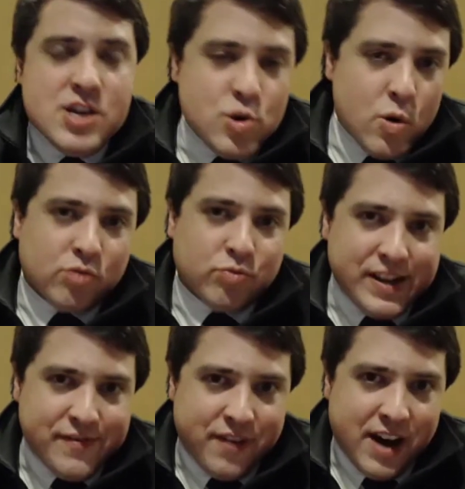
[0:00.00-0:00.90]
your
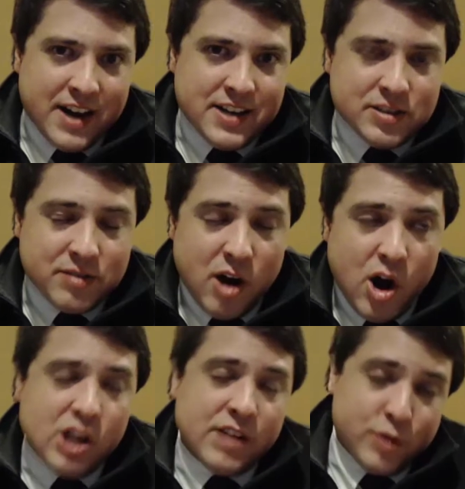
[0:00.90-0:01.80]
refund,
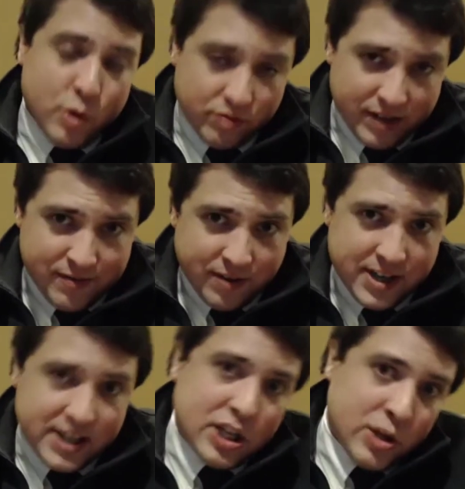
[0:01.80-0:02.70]
all of your
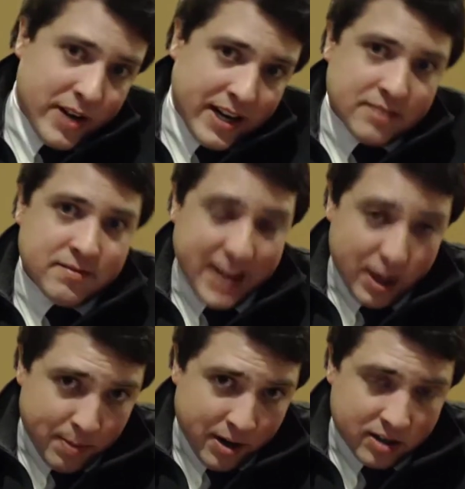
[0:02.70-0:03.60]
refund, including
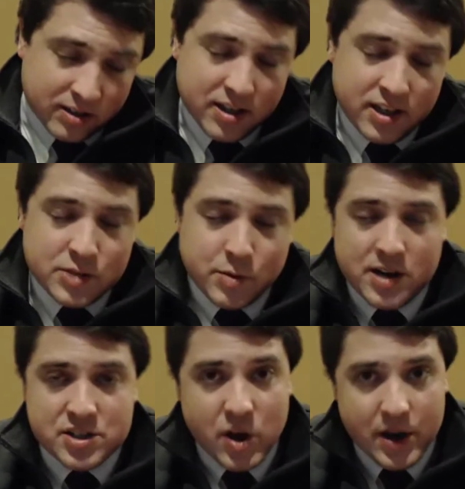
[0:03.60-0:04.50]
their part, is where
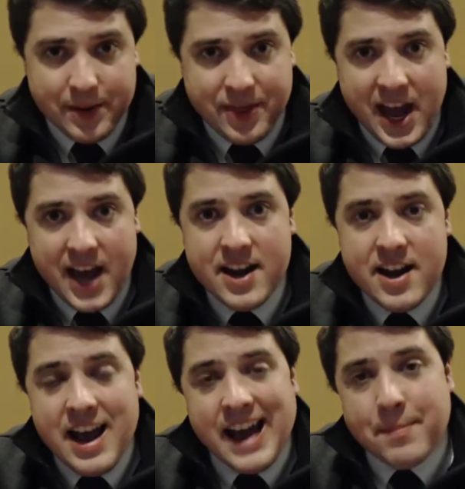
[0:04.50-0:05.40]
I was going with that,
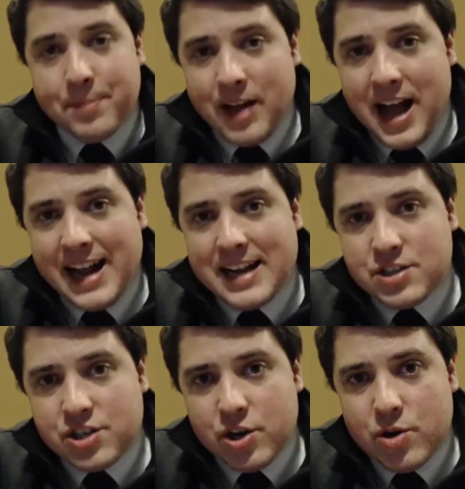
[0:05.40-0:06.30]
and apply it
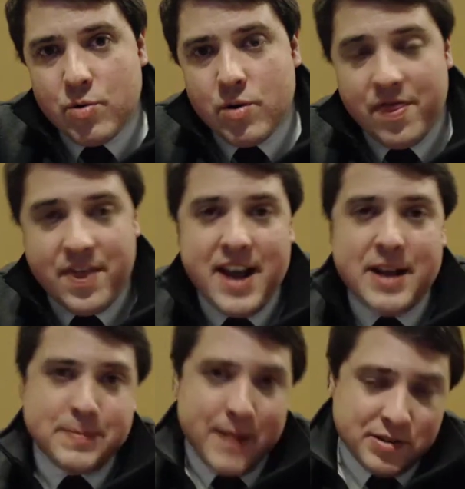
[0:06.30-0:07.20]
to
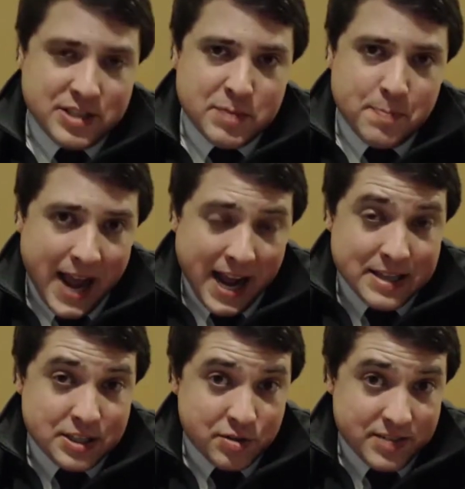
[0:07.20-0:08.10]
the spouse's
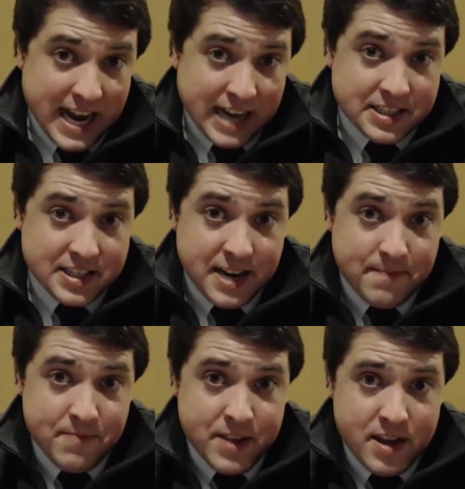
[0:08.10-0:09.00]
past due tax debt.
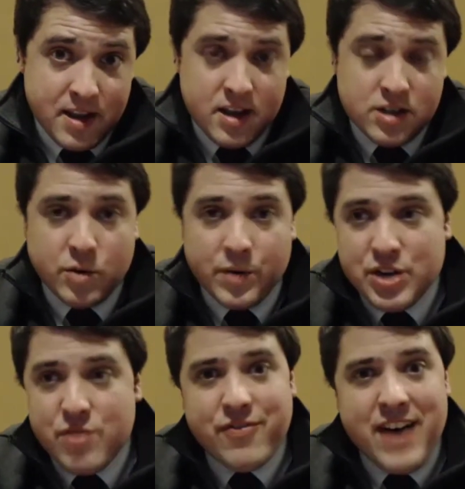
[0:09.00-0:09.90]
So when
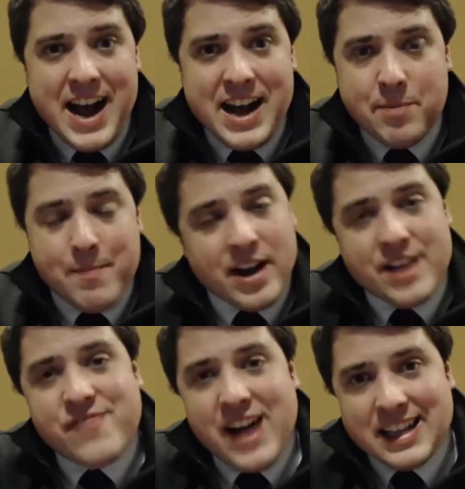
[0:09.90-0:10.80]
you file
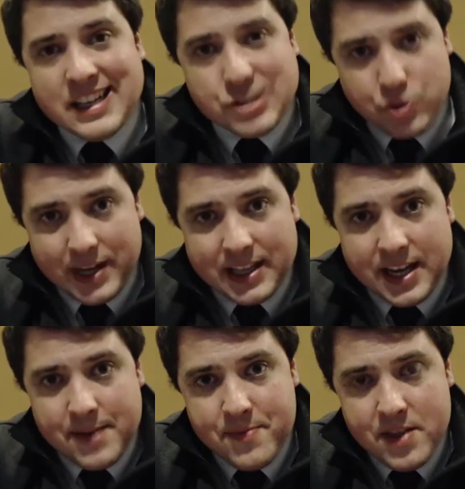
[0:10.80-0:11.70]
married filing
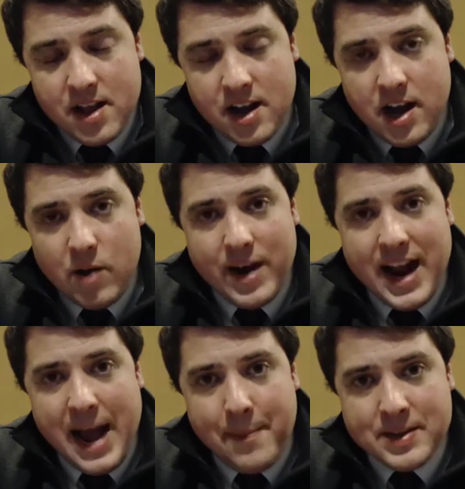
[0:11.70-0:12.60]
jointly, what
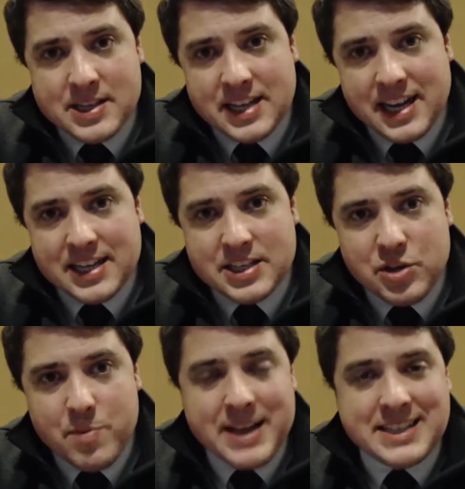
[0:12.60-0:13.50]
happens is
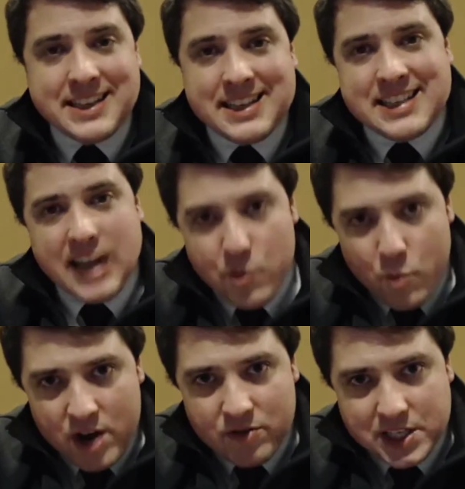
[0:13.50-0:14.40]
you basically
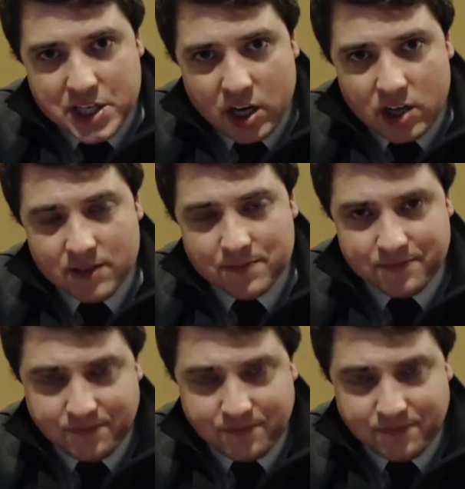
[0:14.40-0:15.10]
sign one return,